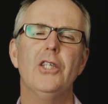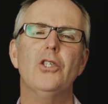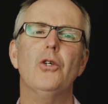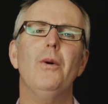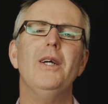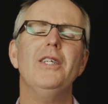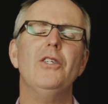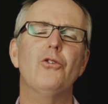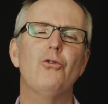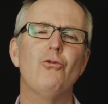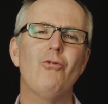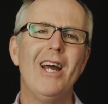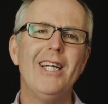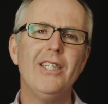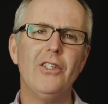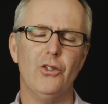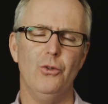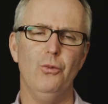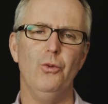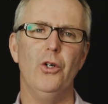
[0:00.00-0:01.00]
It's always
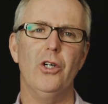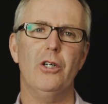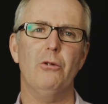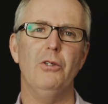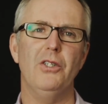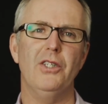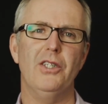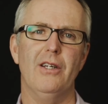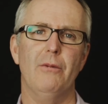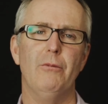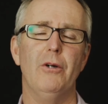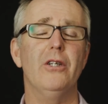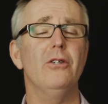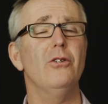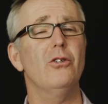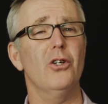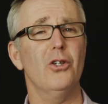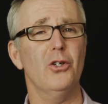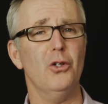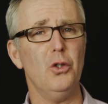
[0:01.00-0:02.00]
great to work with
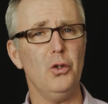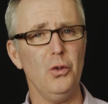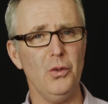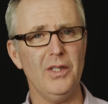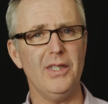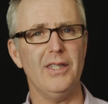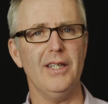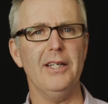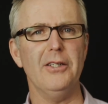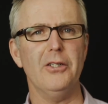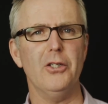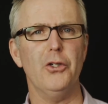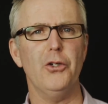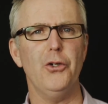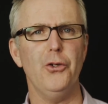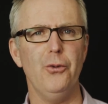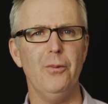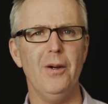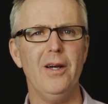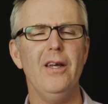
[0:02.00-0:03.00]
someone who's got a good sense of
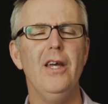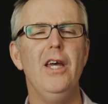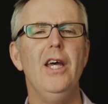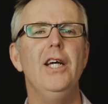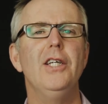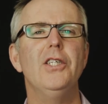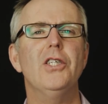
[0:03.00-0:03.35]
humour,